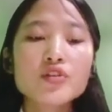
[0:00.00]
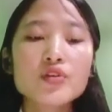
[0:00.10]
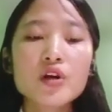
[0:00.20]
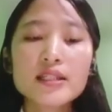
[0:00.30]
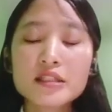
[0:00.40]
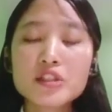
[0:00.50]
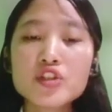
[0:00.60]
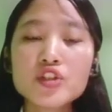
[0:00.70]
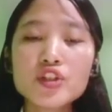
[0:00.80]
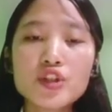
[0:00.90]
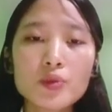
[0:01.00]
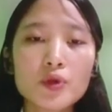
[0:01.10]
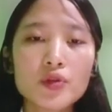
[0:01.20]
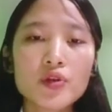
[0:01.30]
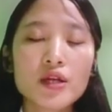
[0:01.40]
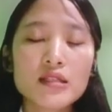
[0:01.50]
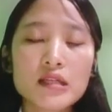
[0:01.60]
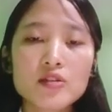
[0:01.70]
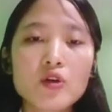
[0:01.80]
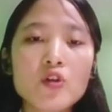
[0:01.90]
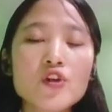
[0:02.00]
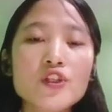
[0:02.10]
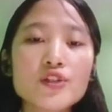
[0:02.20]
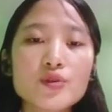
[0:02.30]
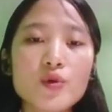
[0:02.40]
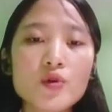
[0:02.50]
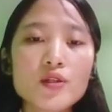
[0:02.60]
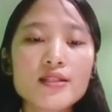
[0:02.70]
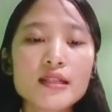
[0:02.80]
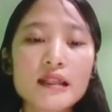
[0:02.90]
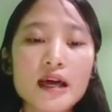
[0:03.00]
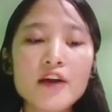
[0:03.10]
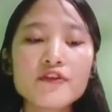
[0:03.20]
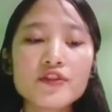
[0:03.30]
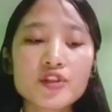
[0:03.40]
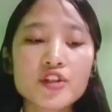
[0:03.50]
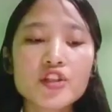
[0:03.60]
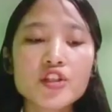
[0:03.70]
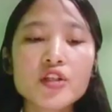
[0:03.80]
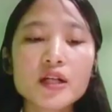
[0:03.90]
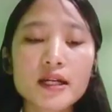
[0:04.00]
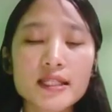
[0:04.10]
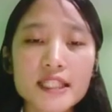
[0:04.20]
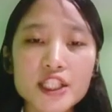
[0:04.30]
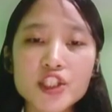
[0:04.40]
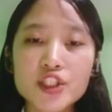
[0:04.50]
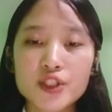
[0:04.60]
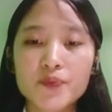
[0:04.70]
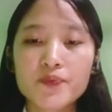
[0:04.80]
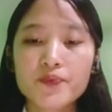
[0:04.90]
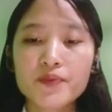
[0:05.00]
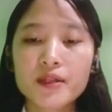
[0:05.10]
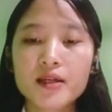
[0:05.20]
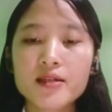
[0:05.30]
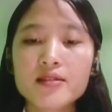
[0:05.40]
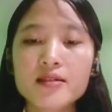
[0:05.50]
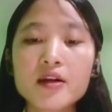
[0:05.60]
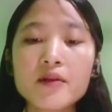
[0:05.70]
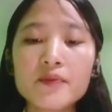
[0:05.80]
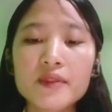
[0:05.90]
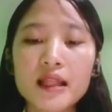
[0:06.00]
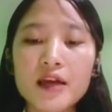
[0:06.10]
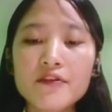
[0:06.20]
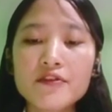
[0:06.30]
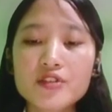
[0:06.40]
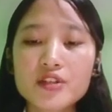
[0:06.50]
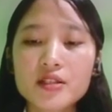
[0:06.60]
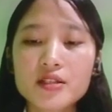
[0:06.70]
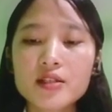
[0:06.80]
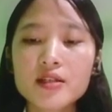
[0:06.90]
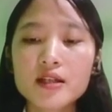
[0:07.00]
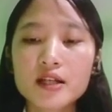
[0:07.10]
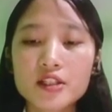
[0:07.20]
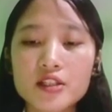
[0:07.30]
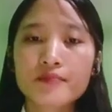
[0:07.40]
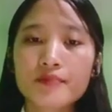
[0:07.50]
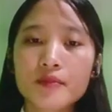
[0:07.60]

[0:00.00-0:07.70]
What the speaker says: So a tension pneumothorax, as already told, is a life-threatening condition. It's a life-threatening condition.